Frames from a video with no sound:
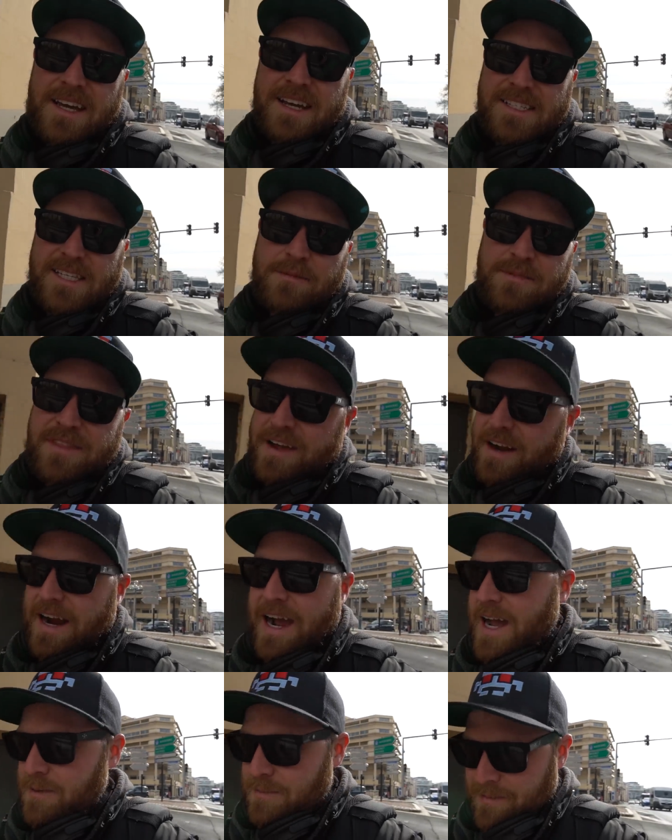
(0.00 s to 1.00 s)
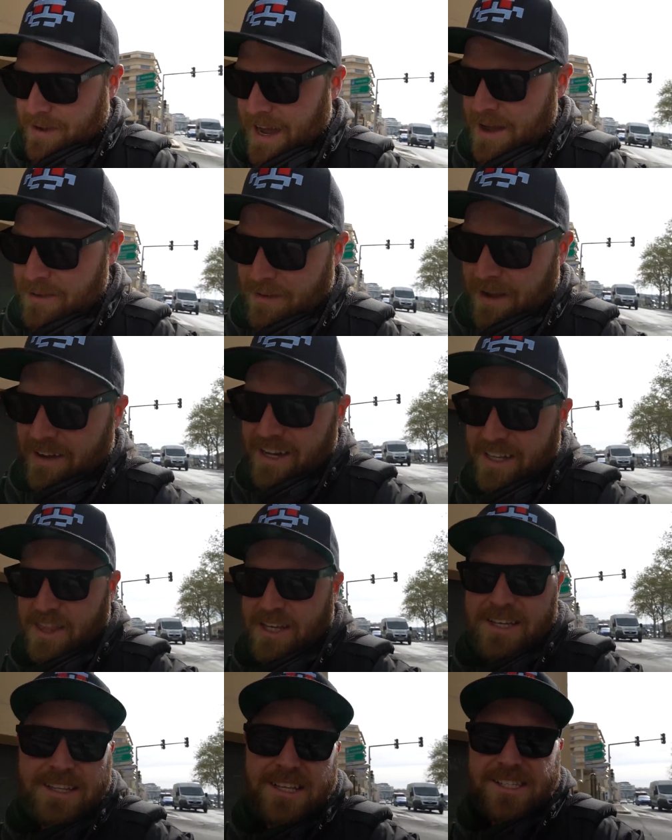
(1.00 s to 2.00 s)
get something there. I got
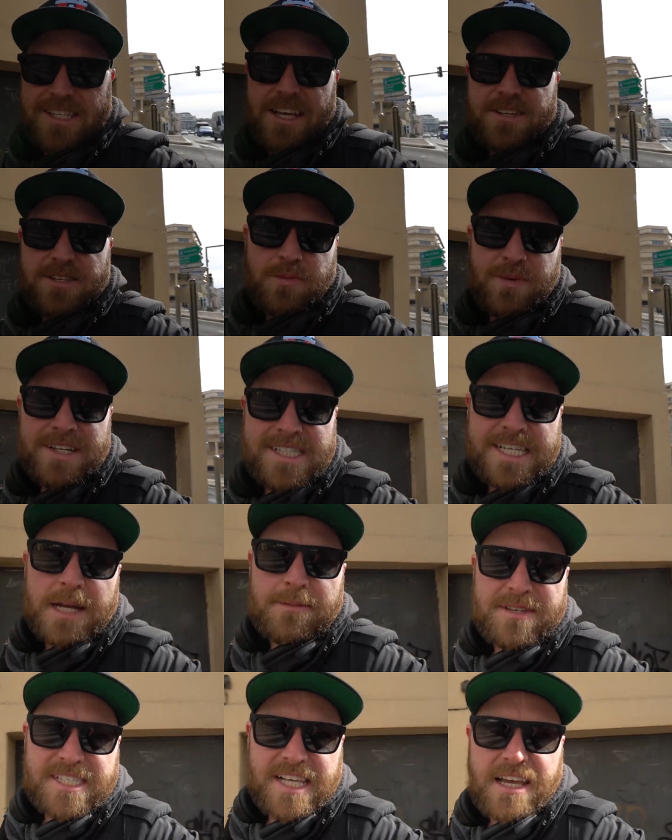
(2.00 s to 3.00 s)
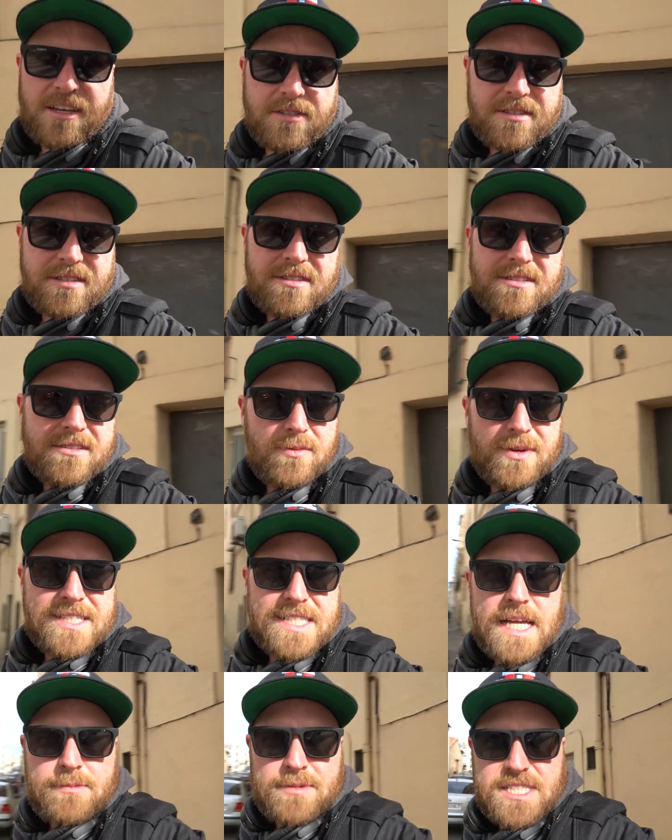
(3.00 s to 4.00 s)
the wind's out of my sails. The
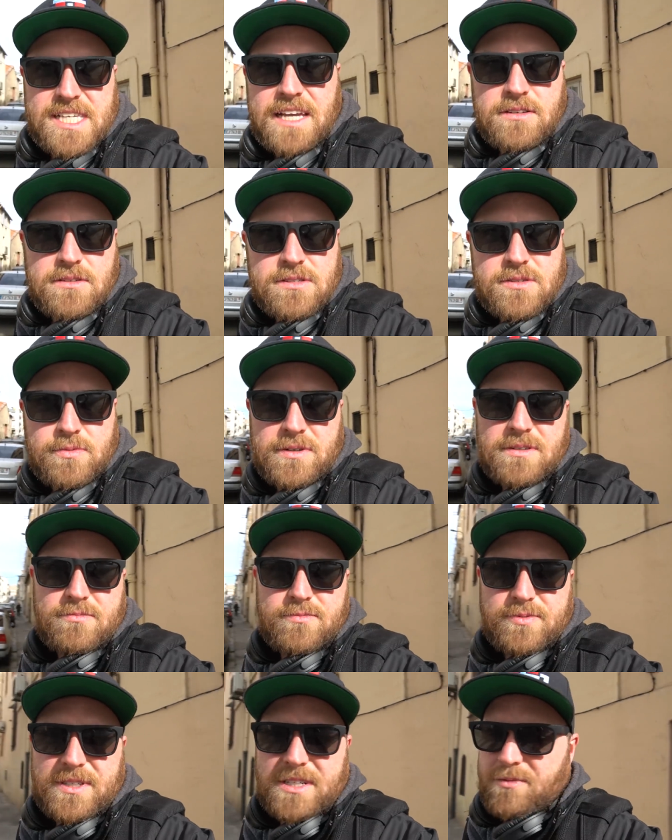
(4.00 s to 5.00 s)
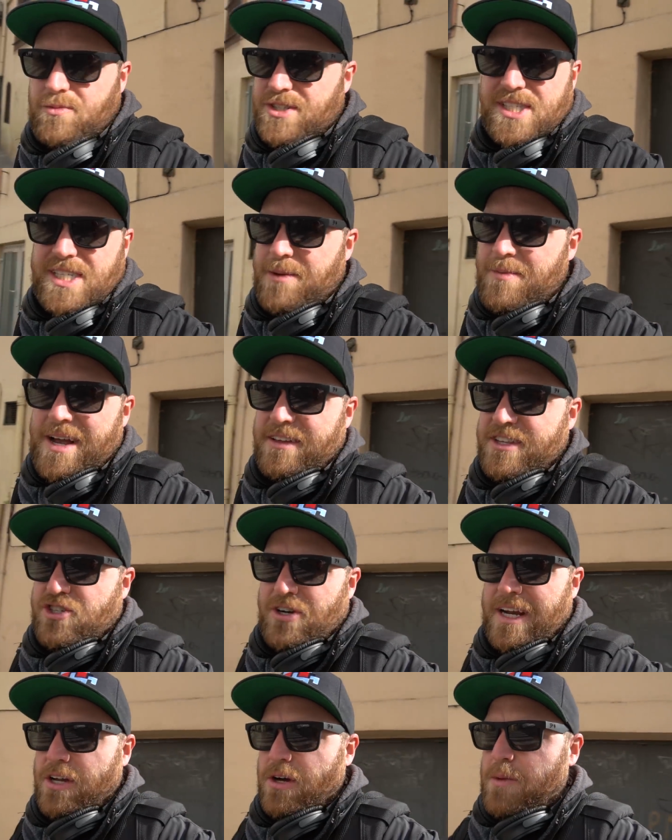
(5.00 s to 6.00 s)
wind's out of my sails. We'll just get back on the
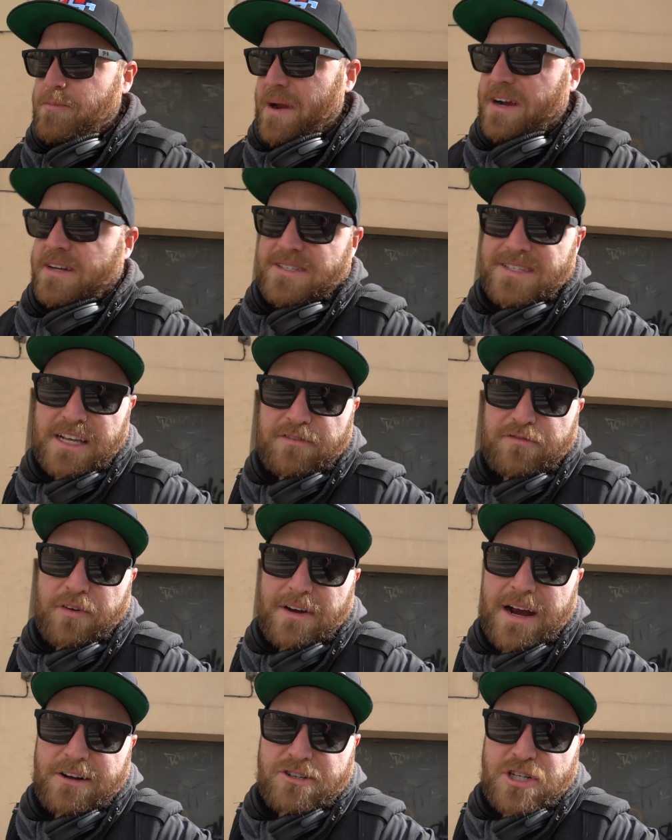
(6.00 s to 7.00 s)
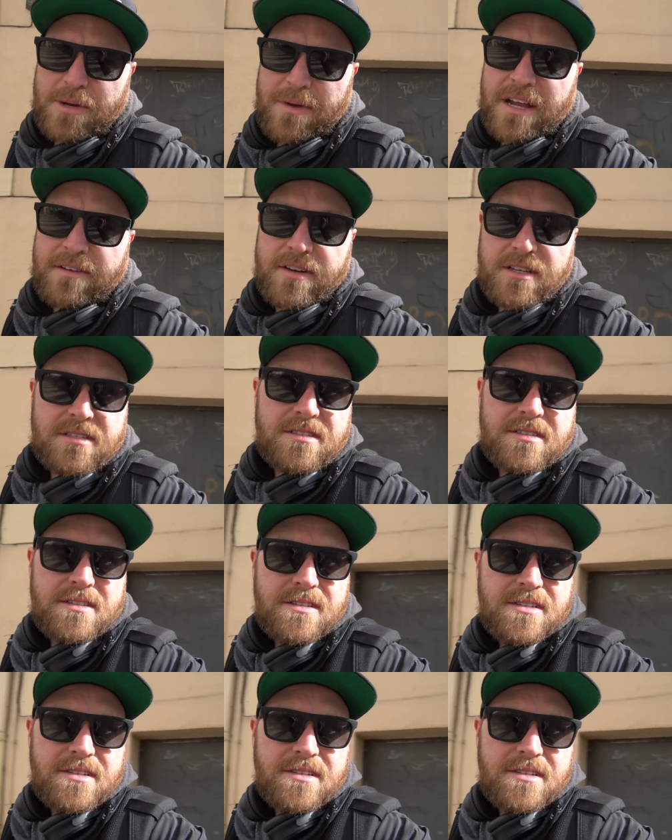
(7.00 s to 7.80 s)
train and go to Paris. It's like a 4-hour trip ahead of us.